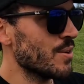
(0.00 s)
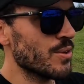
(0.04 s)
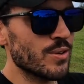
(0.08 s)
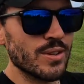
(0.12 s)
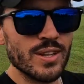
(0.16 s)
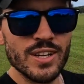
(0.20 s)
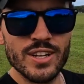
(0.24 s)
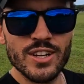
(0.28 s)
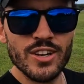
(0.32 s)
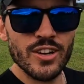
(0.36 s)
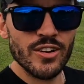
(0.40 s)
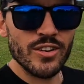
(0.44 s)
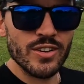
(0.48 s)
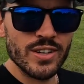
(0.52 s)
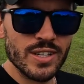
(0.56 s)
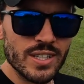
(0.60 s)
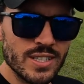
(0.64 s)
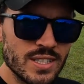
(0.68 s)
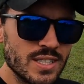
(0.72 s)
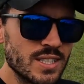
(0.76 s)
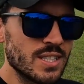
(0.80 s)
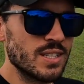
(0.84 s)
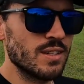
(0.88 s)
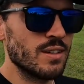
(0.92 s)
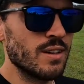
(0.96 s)
or the
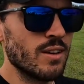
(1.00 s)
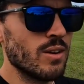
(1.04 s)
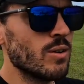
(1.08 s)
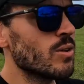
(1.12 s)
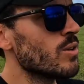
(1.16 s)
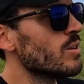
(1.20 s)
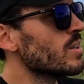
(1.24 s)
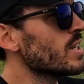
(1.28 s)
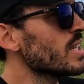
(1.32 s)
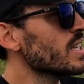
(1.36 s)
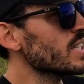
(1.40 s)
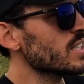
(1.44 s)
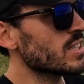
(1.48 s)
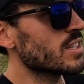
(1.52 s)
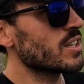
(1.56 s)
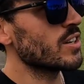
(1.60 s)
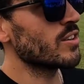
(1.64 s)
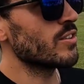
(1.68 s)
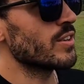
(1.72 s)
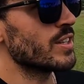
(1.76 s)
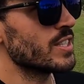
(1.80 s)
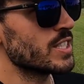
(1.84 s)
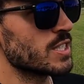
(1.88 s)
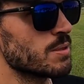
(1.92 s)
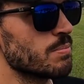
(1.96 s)
currents, or not
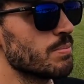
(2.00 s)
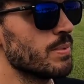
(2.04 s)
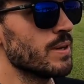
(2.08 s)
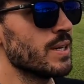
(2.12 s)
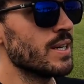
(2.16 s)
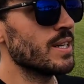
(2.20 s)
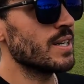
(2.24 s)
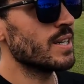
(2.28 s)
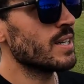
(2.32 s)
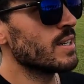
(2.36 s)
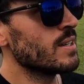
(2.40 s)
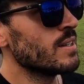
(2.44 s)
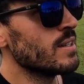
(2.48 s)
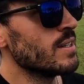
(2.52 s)
currents, but